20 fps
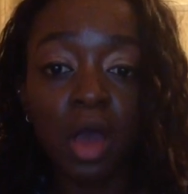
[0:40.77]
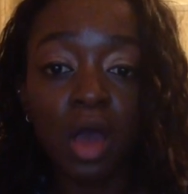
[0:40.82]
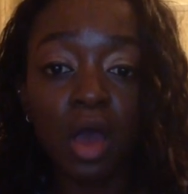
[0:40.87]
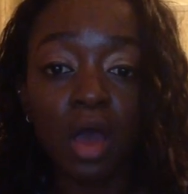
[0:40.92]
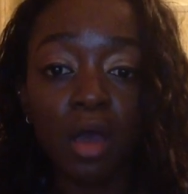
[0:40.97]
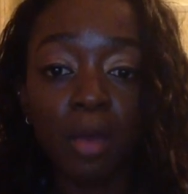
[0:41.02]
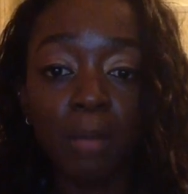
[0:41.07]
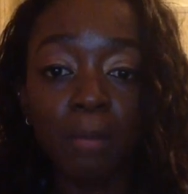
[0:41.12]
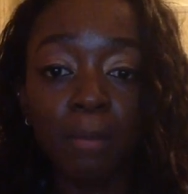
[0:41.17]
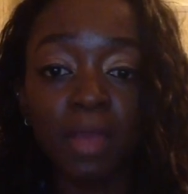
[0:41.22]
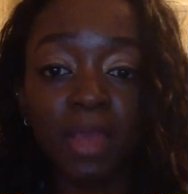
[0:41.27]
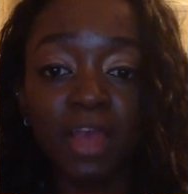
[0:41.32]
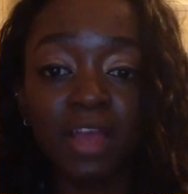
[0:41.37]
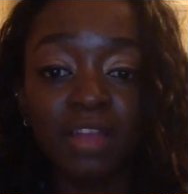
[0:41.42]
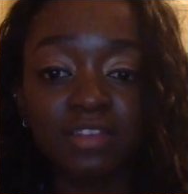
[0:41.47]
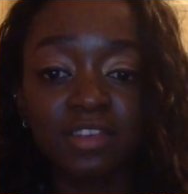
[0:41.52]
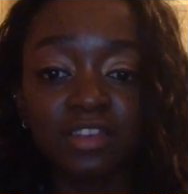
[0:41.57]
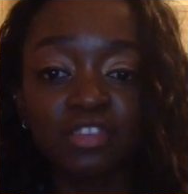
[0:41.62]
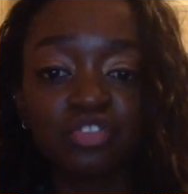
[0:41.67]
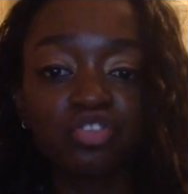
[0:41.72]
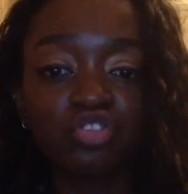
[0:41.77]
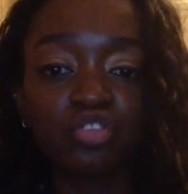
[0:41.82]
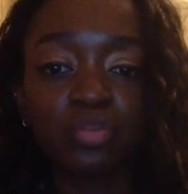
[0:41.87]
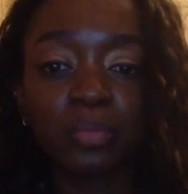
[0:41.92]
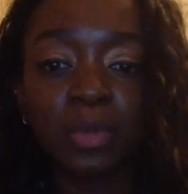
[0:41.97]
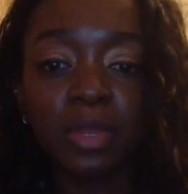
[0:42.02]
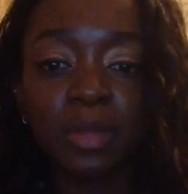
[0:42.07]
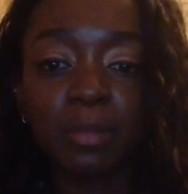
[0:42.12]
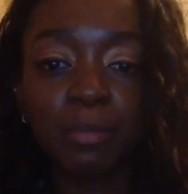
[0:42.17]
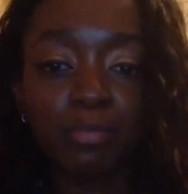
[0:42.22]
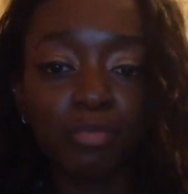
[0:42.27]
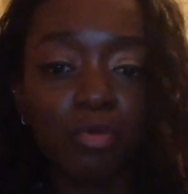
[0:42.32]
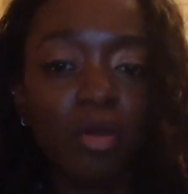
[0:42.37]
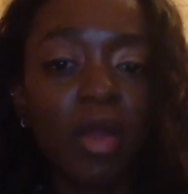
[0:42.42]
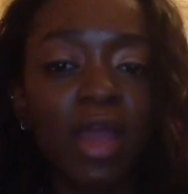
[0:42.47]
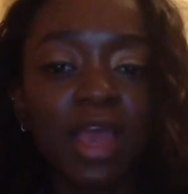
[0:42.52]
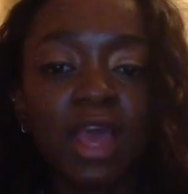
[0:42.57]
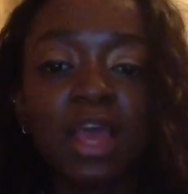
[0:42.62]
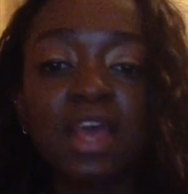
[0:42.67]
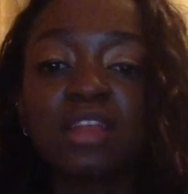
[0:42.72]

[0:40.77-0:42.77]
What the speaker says: it's extremely bright,